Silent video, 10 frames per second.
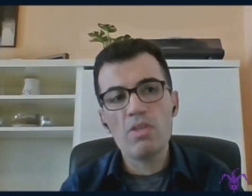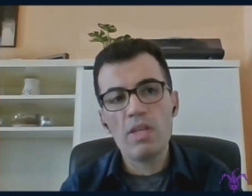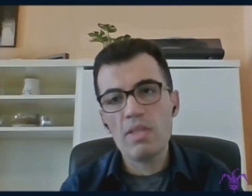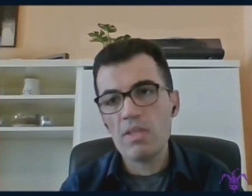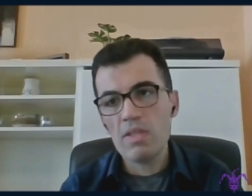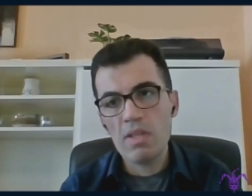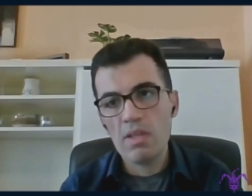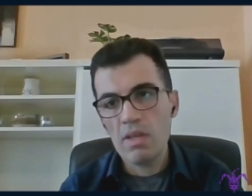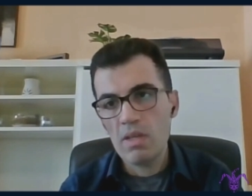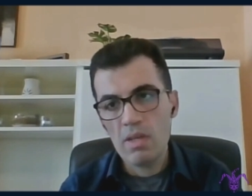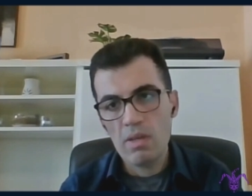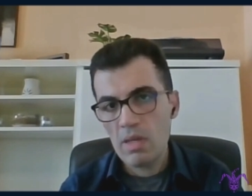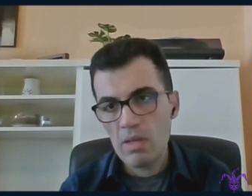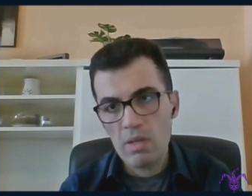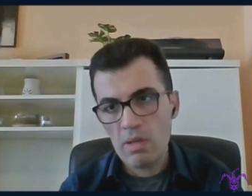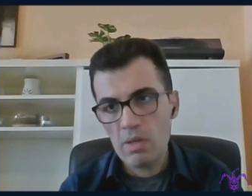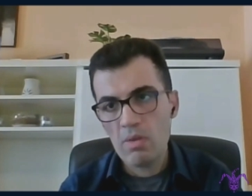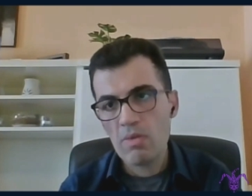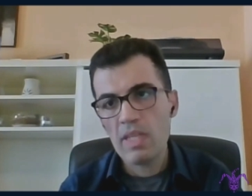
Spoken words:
As I said, I don't